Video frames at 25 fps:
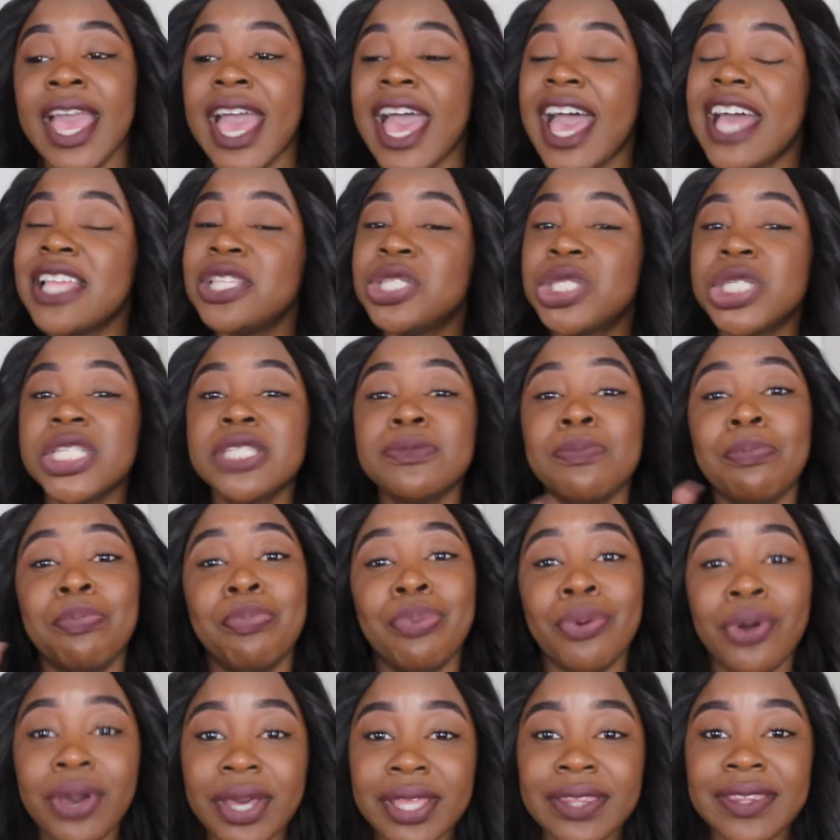and just
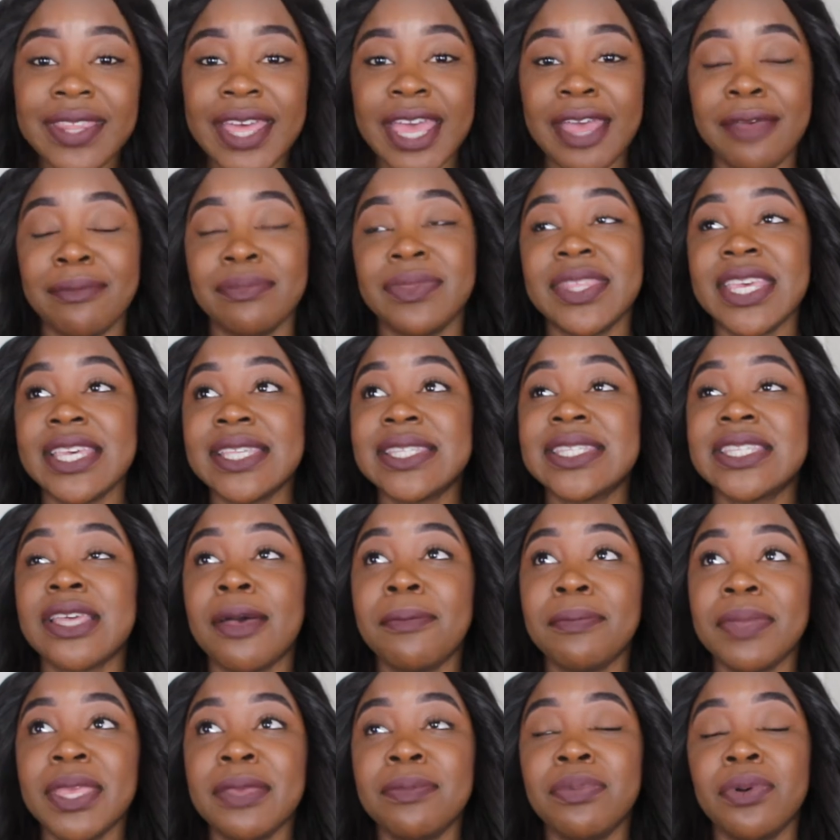book them. There's
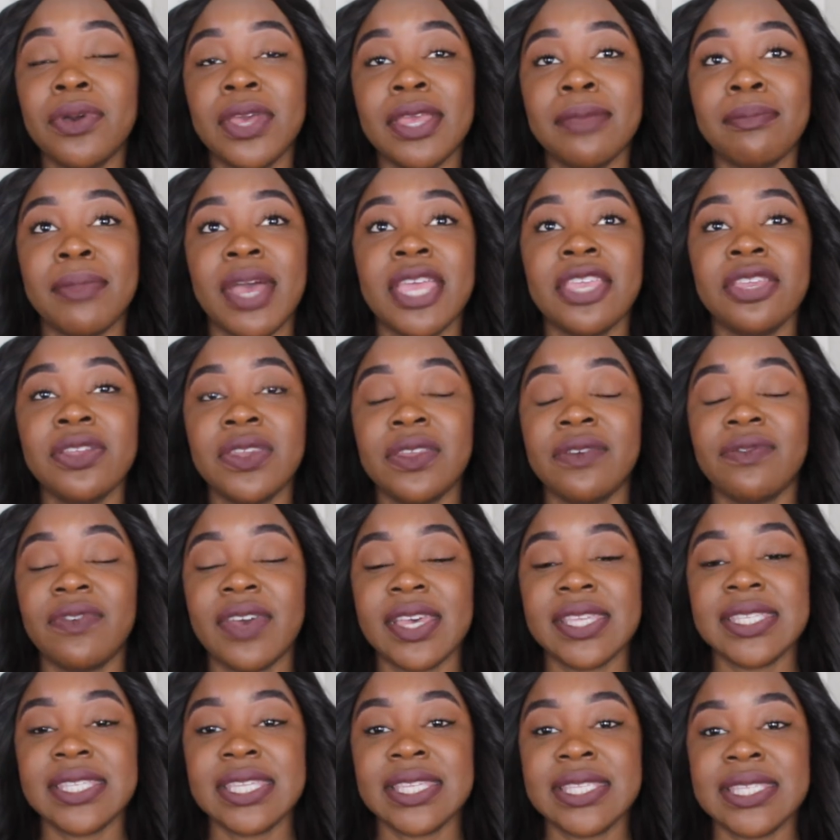some people in my
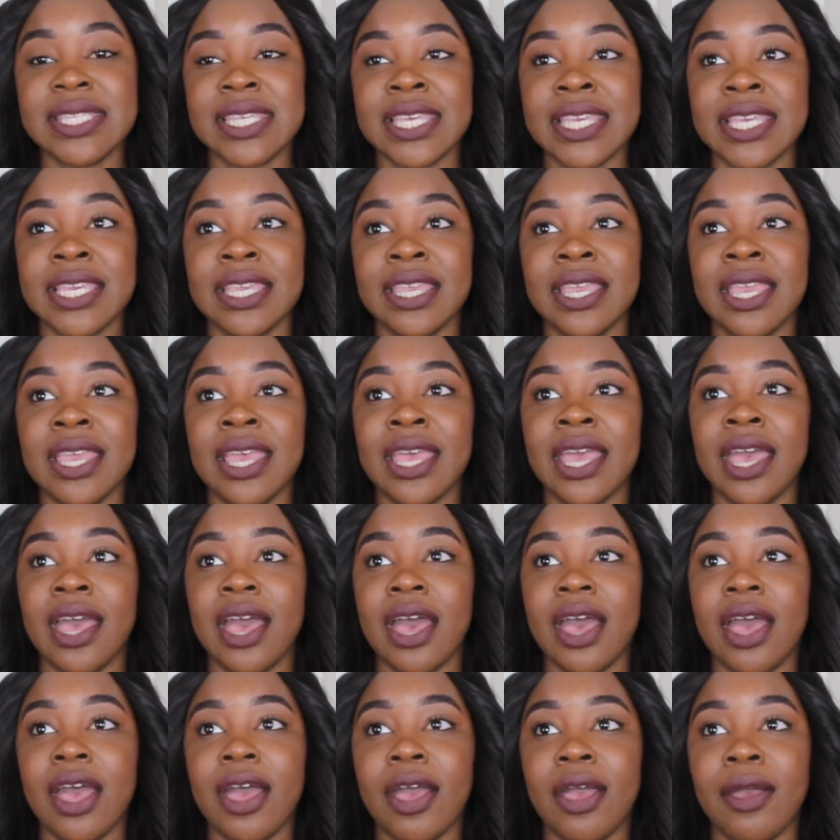university,
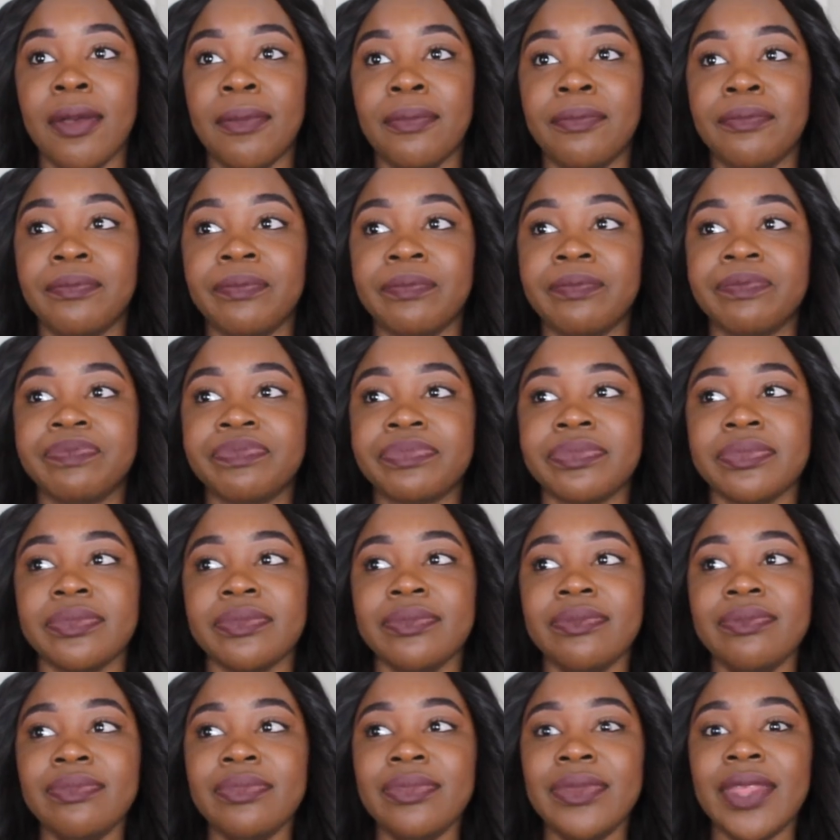
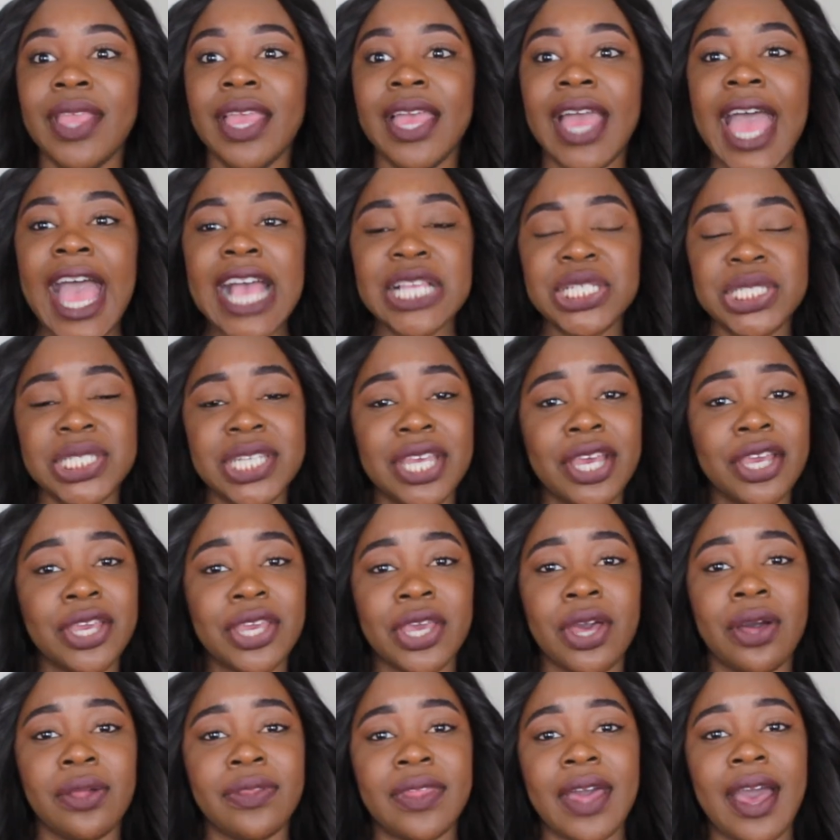actually a
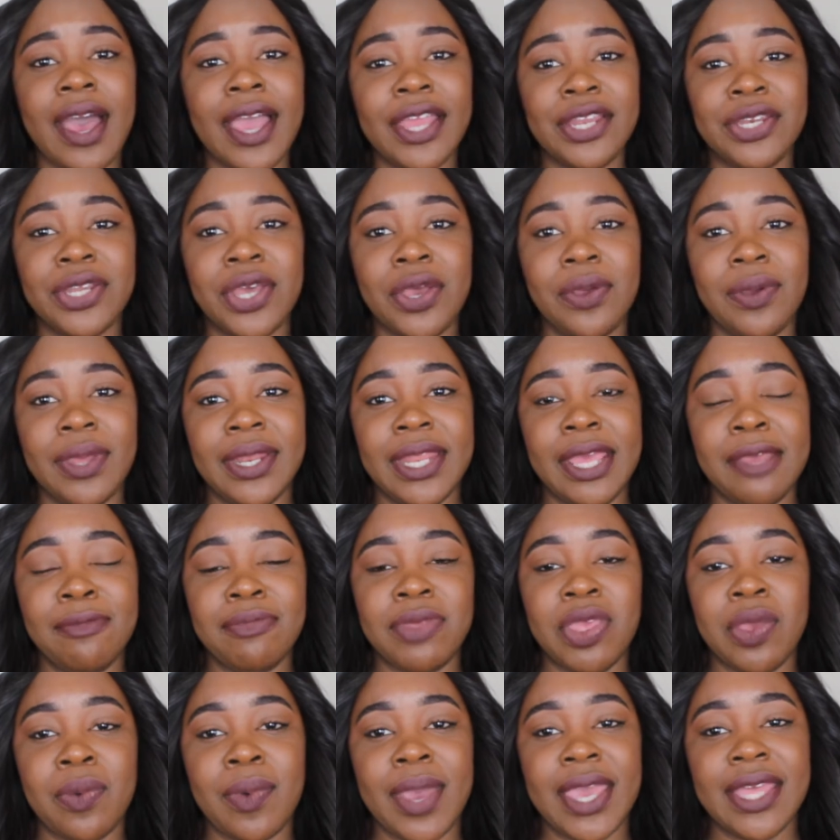girl that I know, an
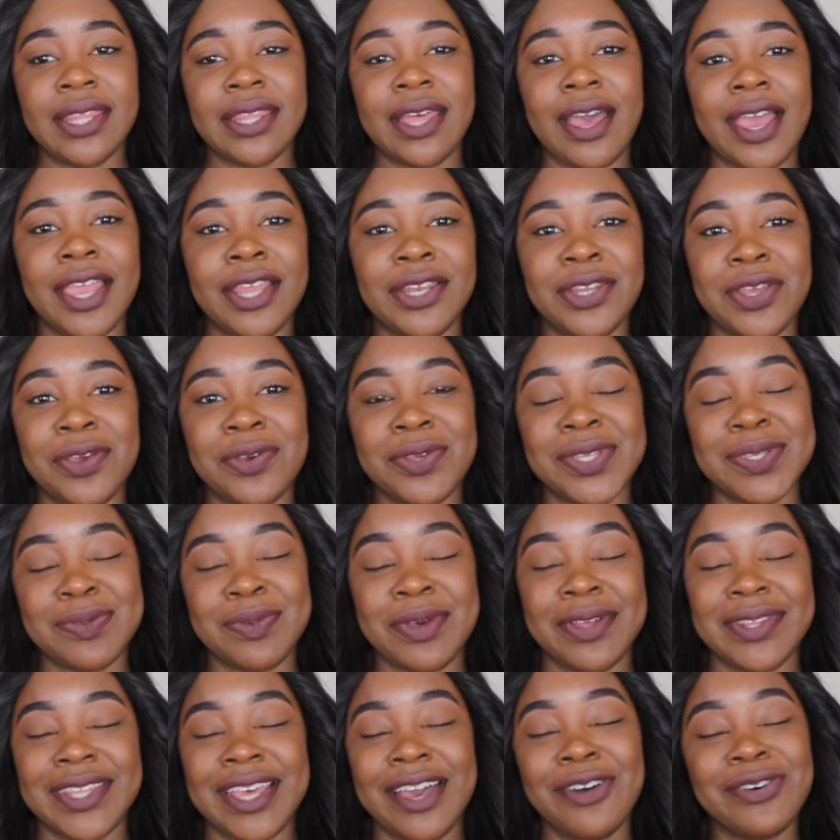MUA that I know as
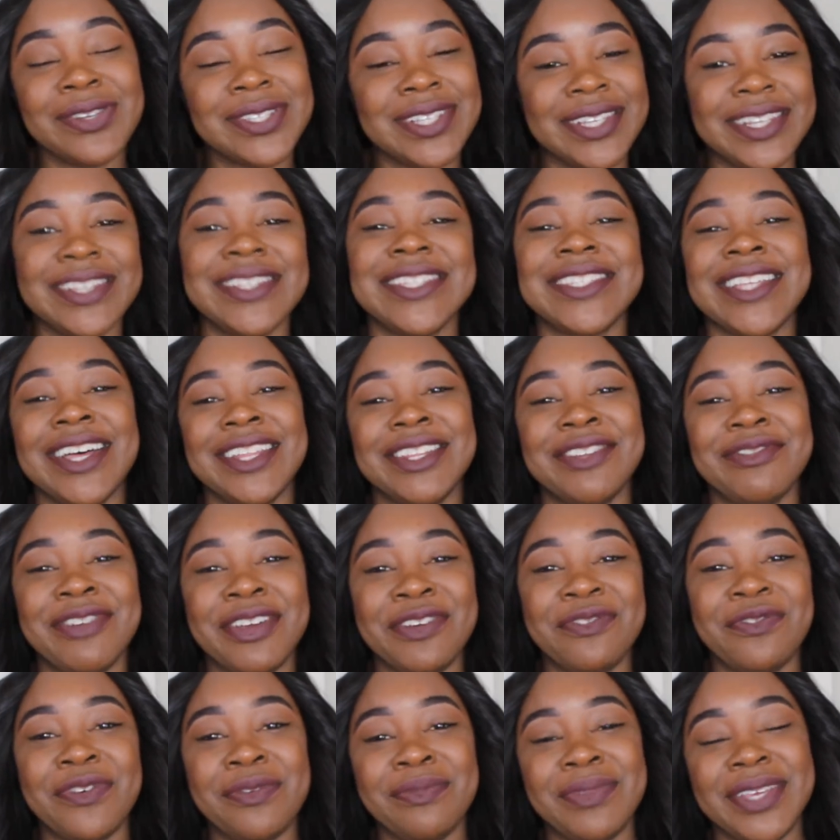well, that also lives down the
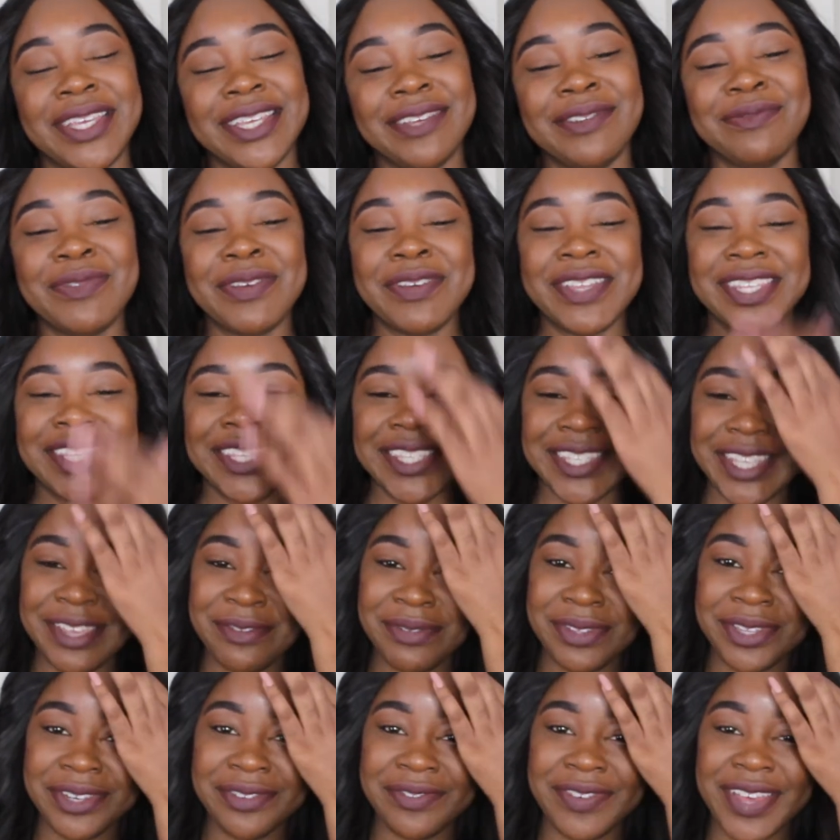road from me. We went to the
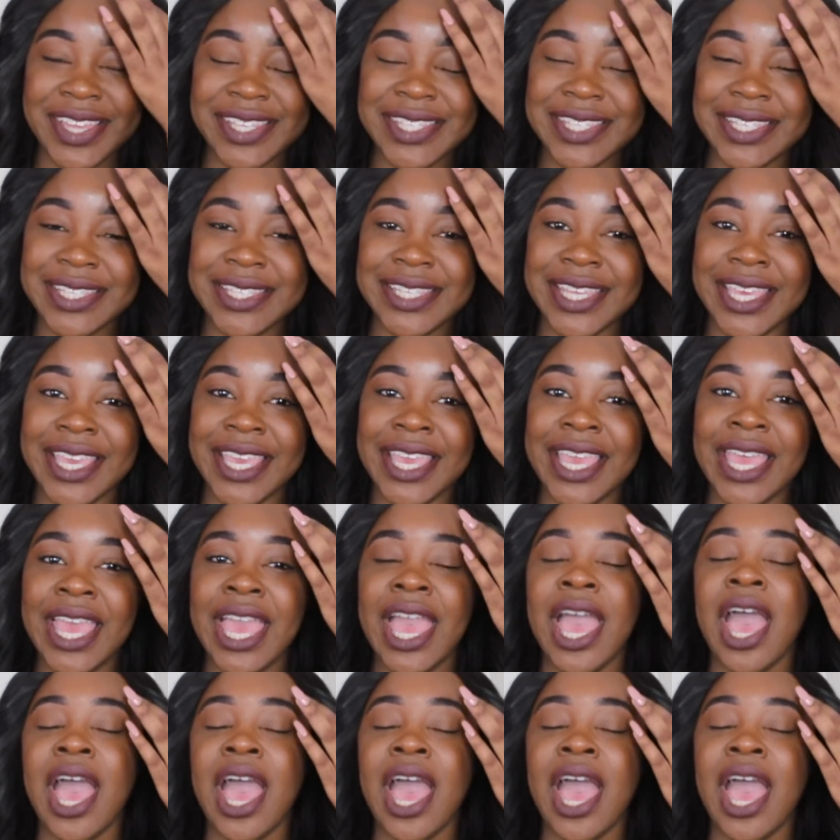same university.